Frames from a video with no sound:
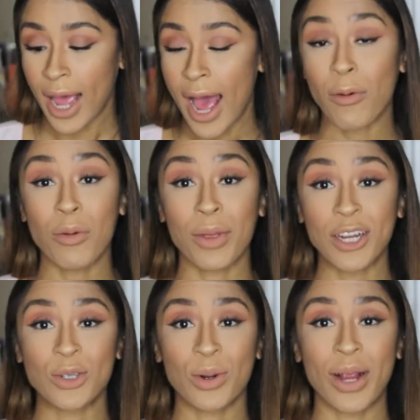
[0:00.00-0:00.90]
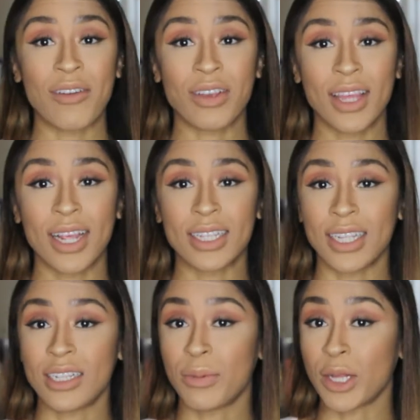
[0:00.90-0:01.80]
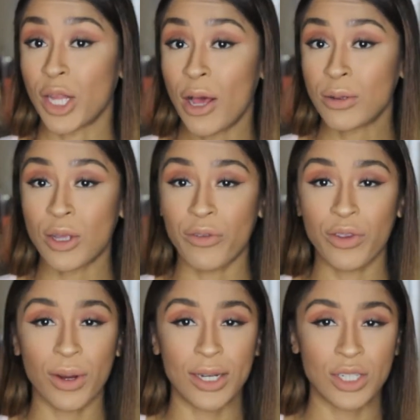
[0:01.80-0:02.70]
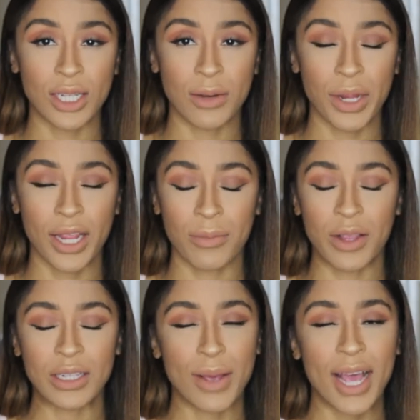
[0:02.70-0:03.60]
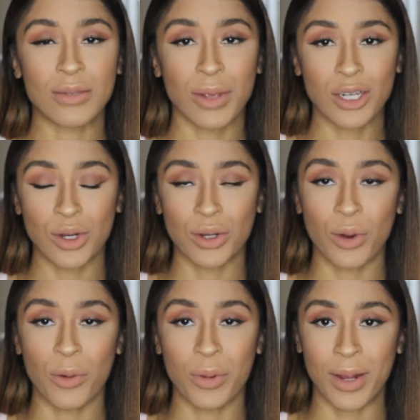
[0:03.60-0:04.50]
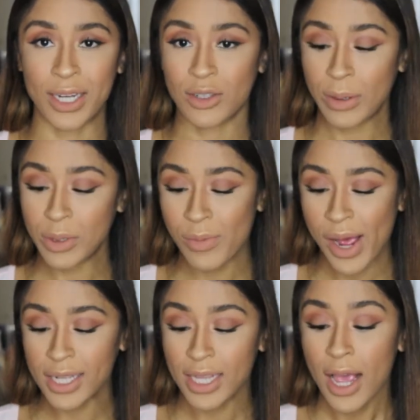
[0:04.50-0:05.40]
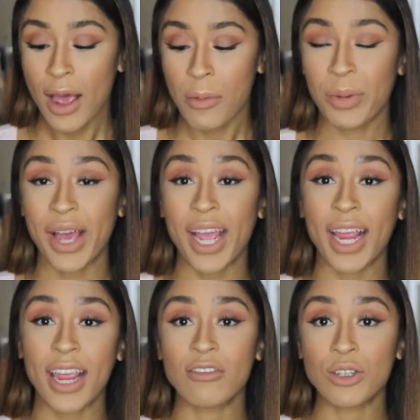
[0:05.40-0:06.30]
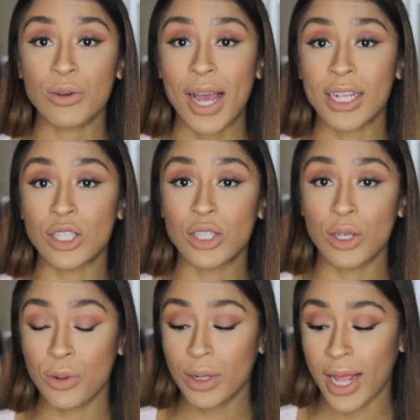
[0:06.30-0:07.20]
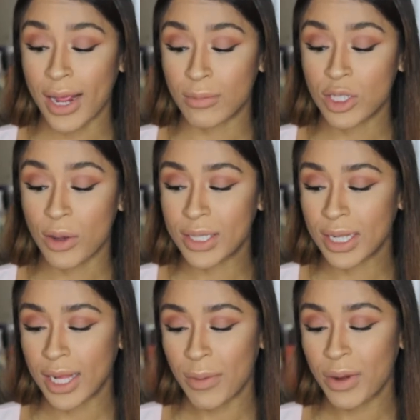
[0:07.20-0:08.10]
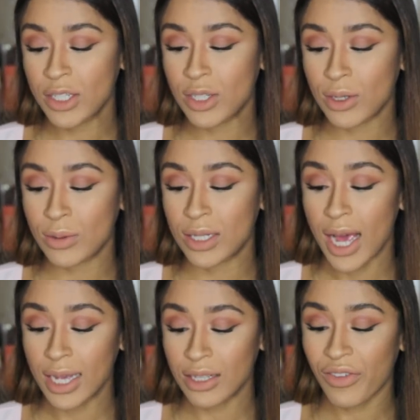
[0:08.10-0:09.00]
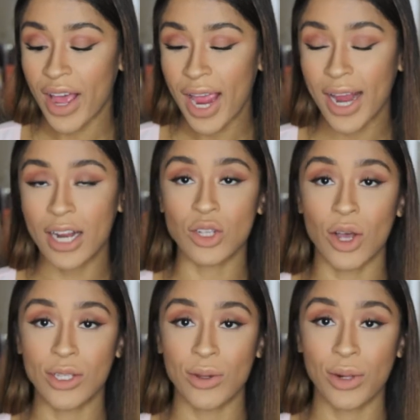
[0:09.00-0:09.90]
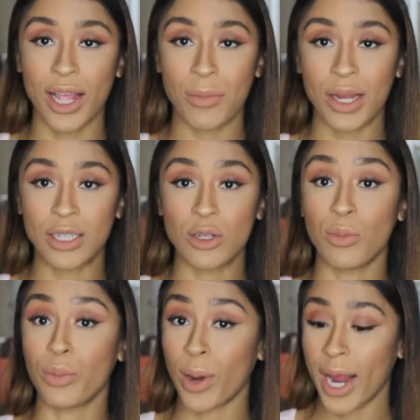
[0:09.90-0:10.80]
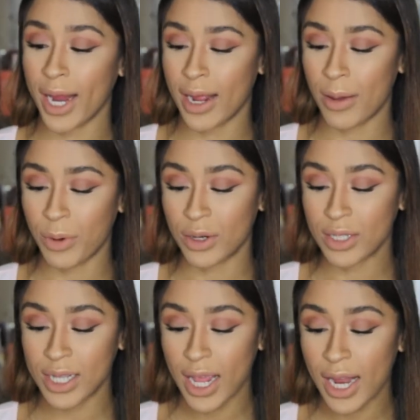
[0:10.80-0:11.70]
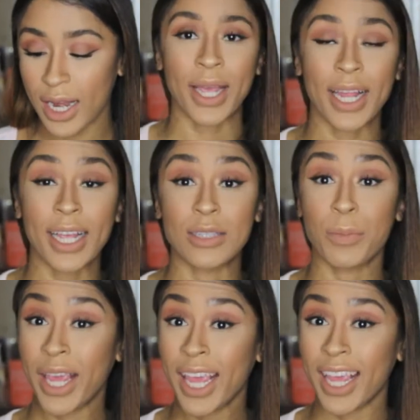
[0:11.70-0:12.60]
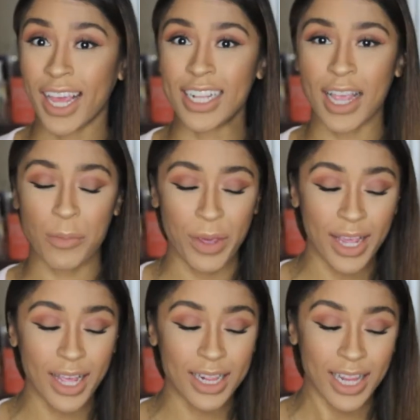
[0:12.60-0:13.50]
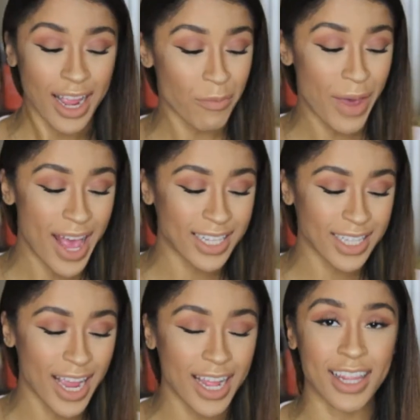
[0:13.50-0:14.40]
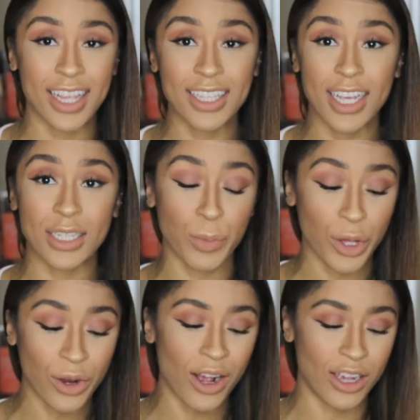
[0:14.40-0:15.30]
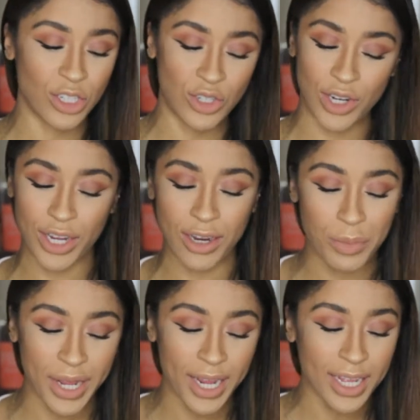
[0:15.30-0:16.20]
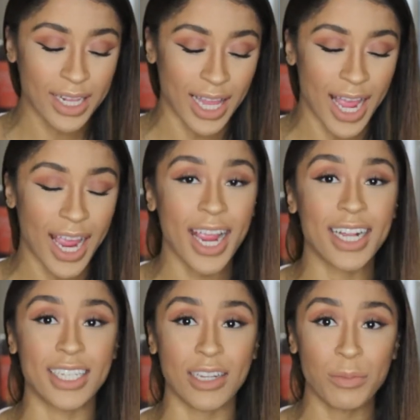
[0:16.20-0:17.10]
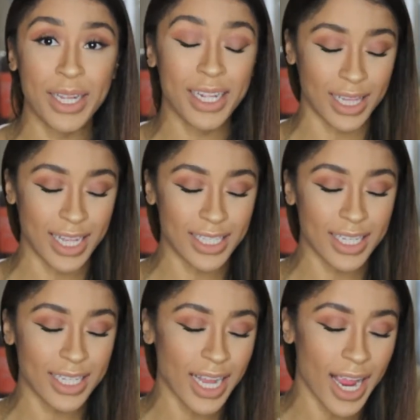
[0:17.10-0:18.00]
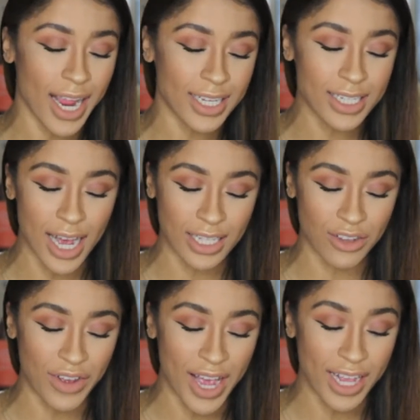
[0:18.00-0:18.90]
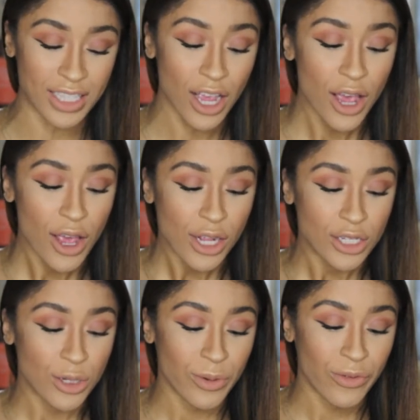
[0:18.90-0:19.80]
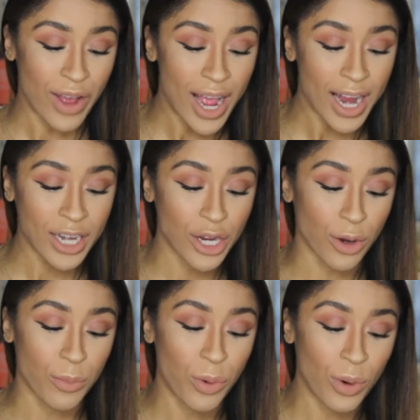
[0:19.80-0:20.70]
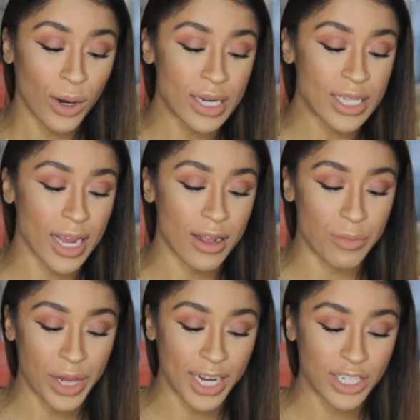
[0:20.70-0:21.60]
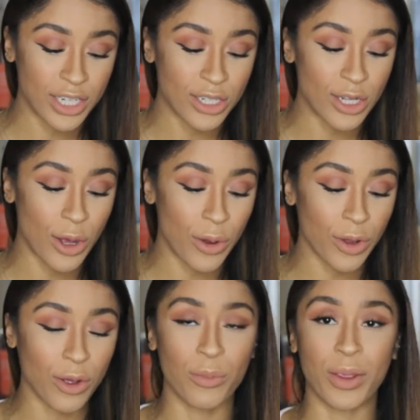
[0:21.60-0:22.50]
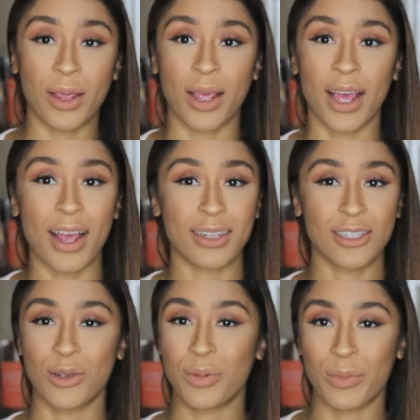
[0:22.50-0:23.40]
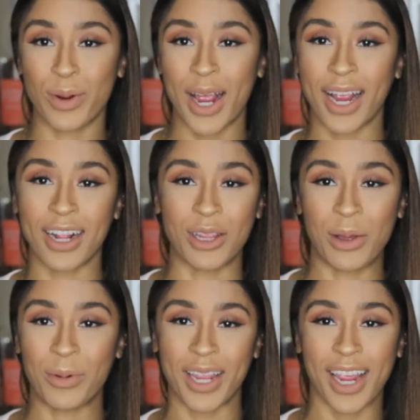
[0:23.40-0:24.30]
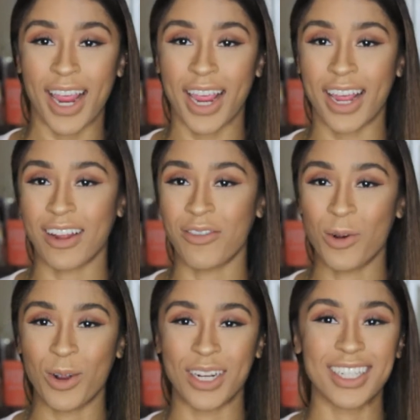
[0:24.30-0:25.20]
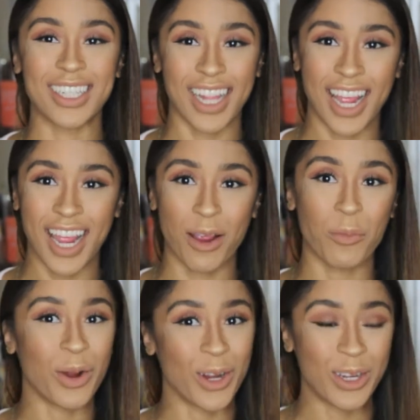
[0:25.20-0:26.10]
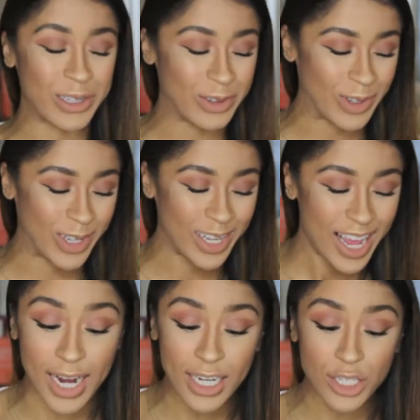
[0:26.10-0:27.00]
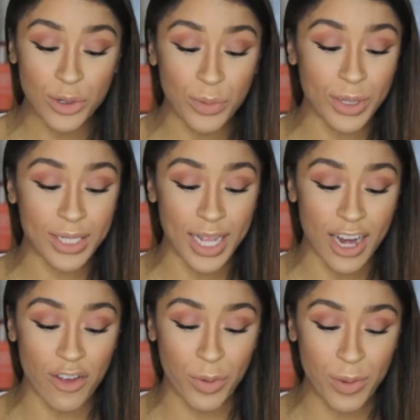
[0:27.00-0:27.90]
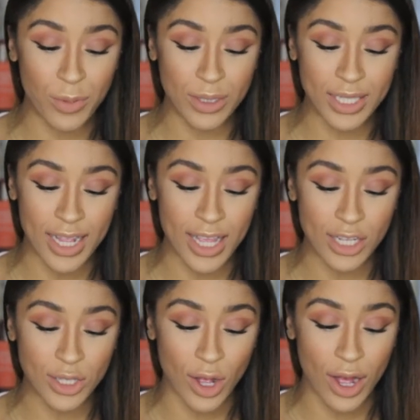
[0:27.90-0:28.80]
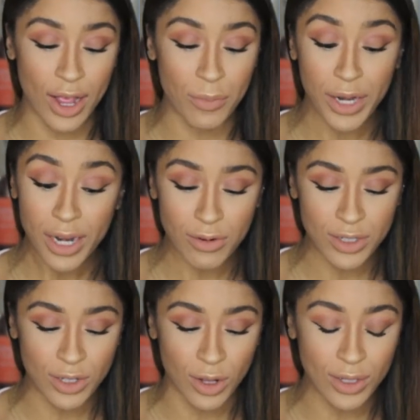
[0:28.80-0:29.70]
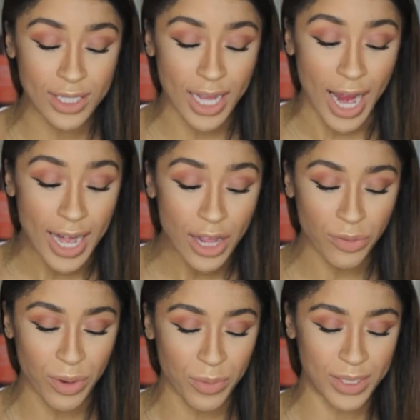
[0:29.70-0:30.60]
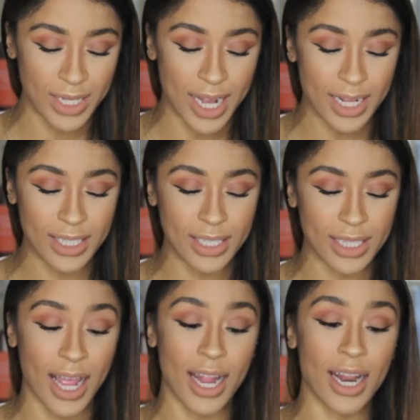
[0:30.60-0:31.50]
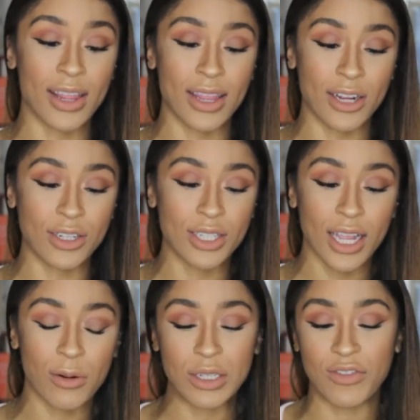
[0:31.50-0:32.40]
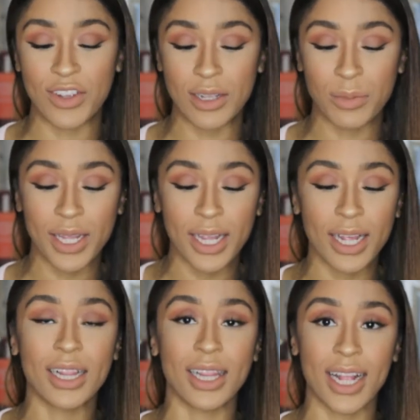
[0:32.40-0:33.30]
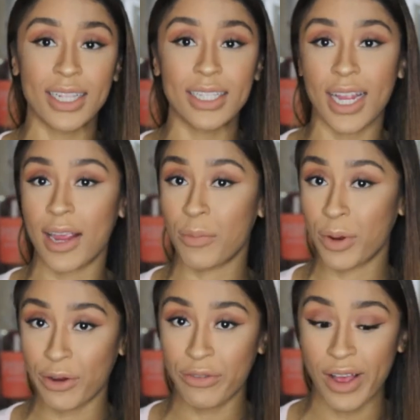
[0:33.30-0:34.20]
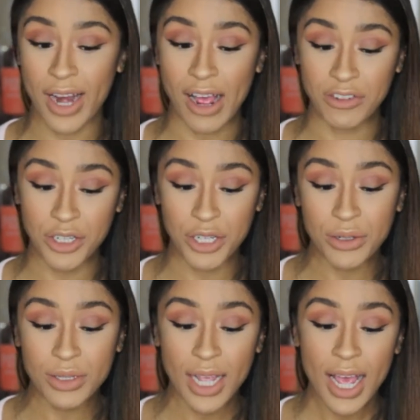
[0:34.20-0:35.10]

I will make sure everything is linked below, so if you're interested in picking up this mask, make sure you open my description box. But it gives you guys two claims. So it's claiming to detoxify, and it's also claiming to brighten up your skin. It is pink. It's a pink clay mask, and this is pure Australian pink clay. It deeply cleanses and detoxifies to refine your pores and complexion, so you'll be super bright, glowy, and of course slaying per usual. 92% of people said they saw immediate results. 83% said that their skin was visibly cleansed and purified after use,